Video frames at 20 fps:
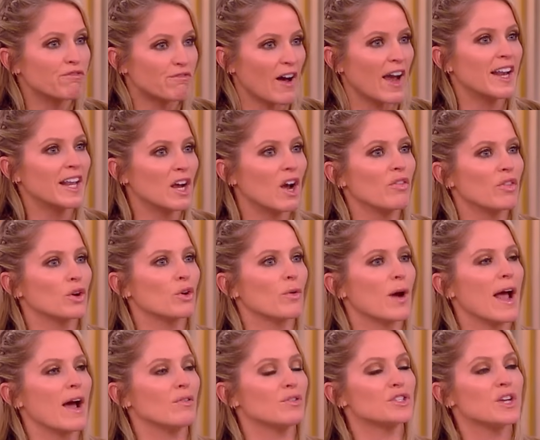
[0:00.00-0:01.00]
fighting on the
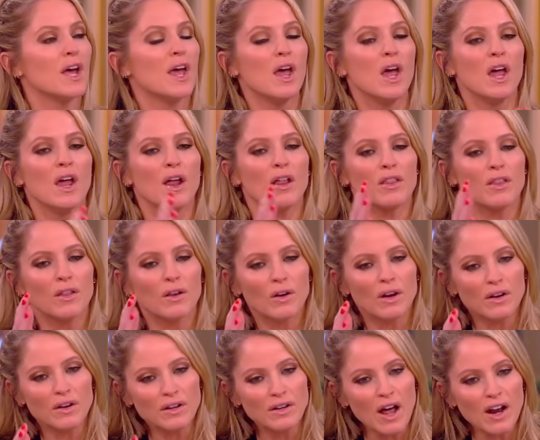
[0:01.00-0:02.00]
ground
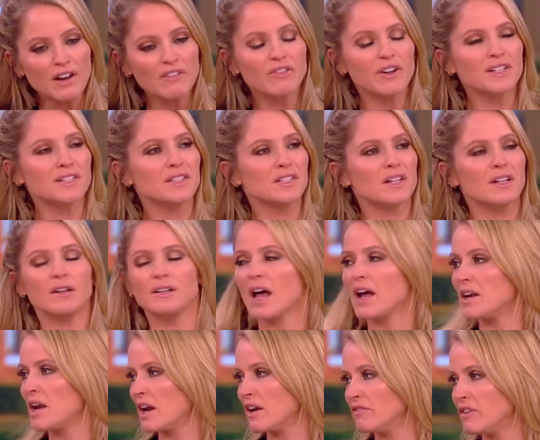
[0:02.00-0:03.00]
none of us,
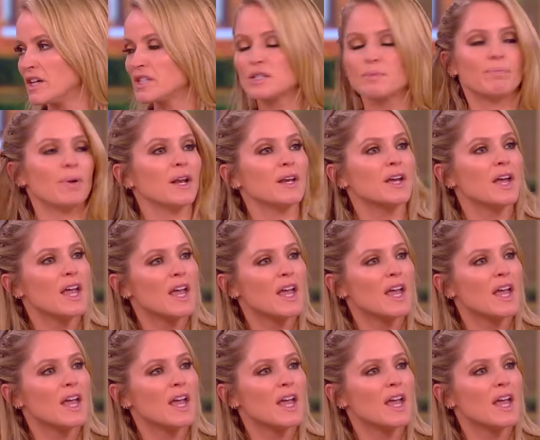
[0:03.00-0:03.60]
not none of us, but